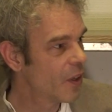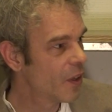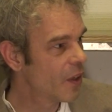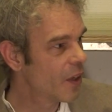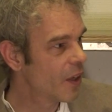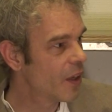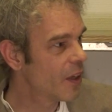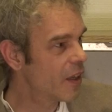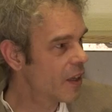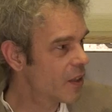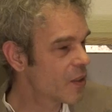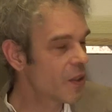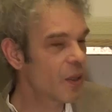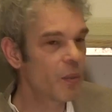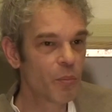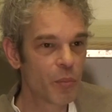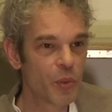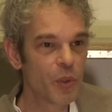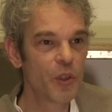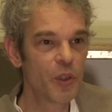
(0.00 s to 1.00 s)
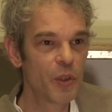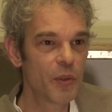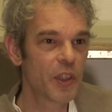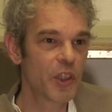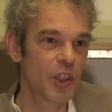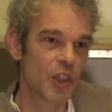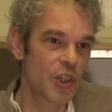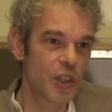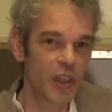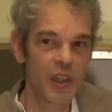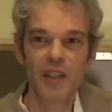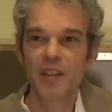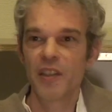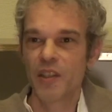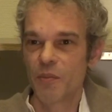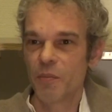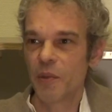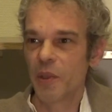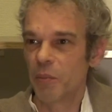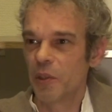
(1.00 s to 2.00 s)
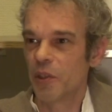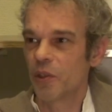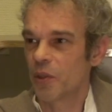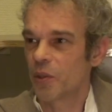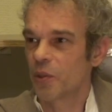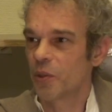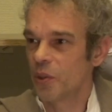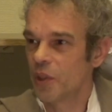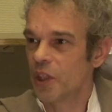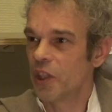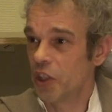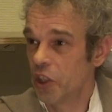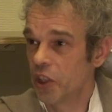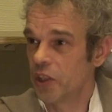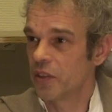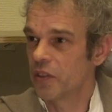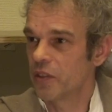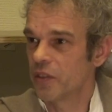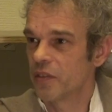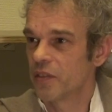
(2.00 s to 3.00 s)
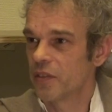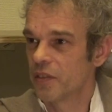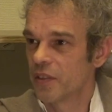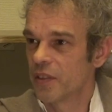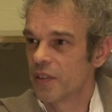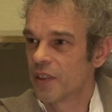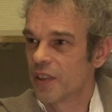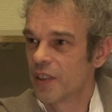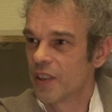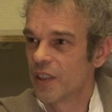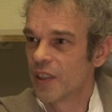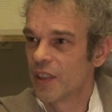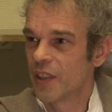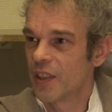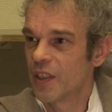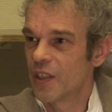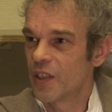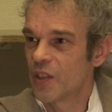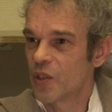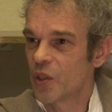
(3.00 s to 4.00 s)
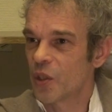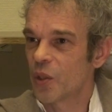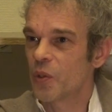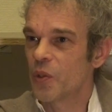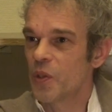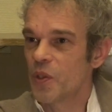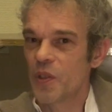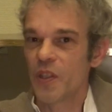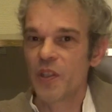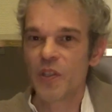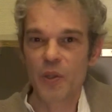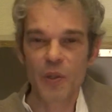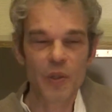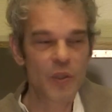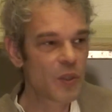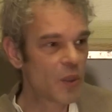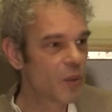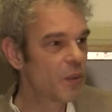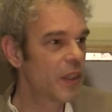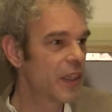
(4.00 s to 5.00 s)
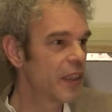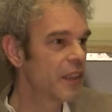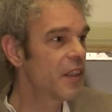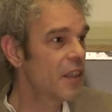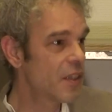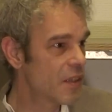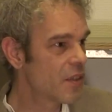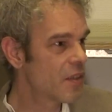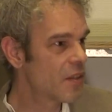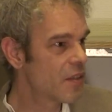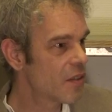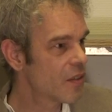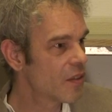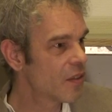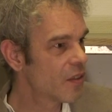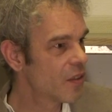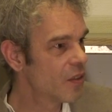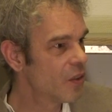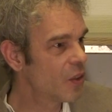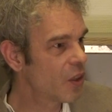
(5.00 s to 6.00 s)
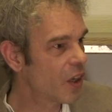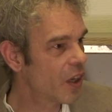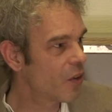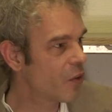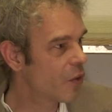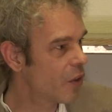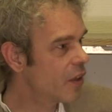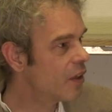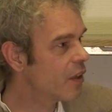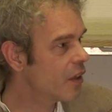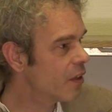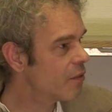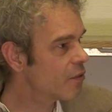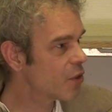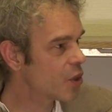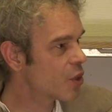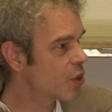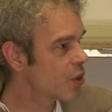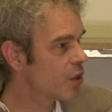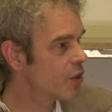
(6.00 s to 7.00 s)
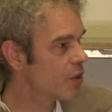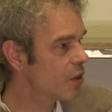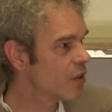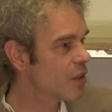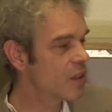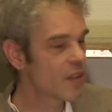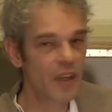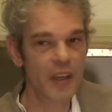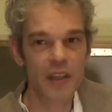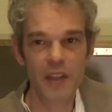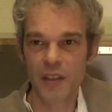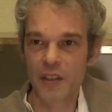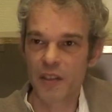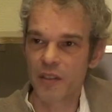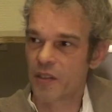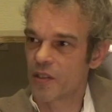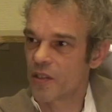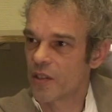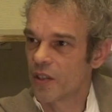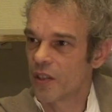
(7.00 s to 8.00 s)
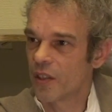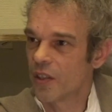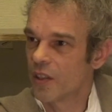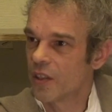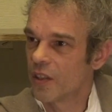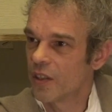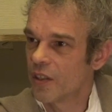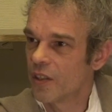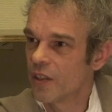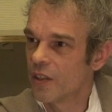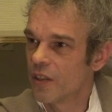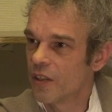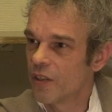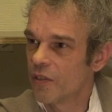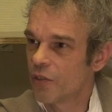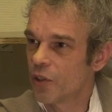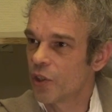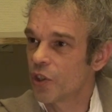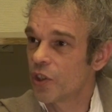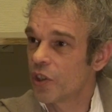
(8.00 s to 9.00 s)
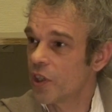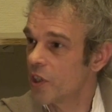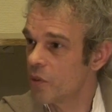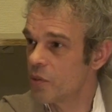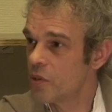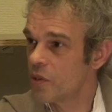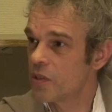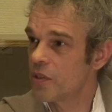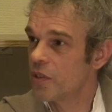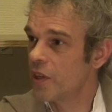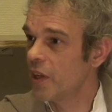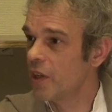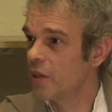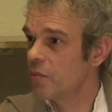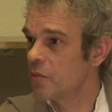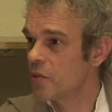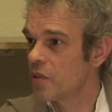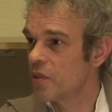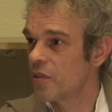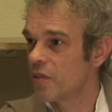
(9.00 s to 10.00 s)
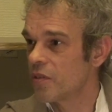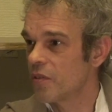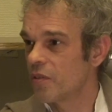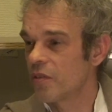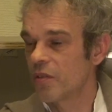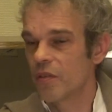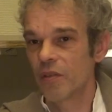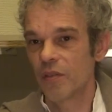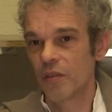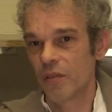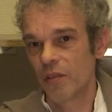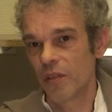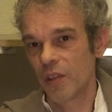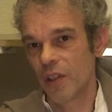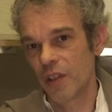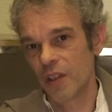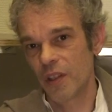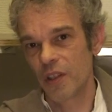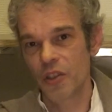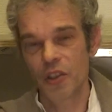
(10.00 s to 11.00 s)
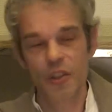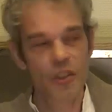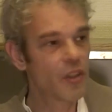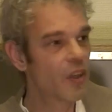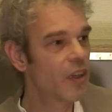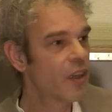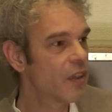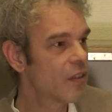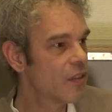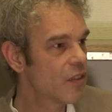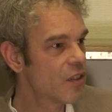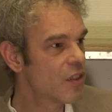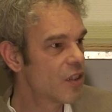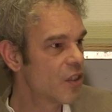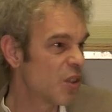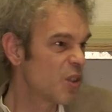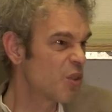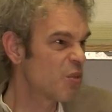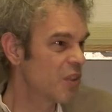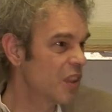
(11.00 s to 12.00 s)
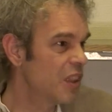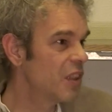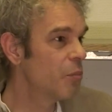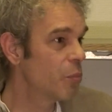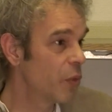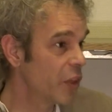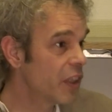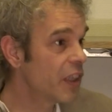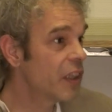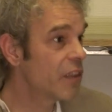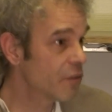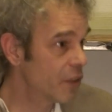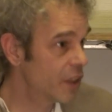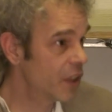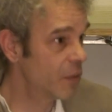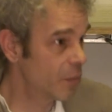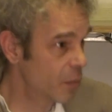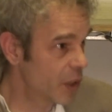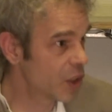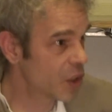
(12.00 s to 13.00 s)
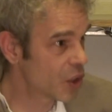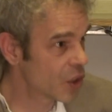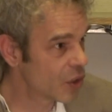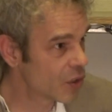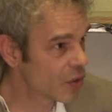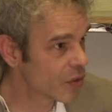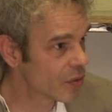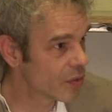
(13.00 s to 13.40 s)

and at some point you understand it's maybe not a good idea. So this is also like this. You can run after certain desires for 1,000 times and understand this is not really bringing very much.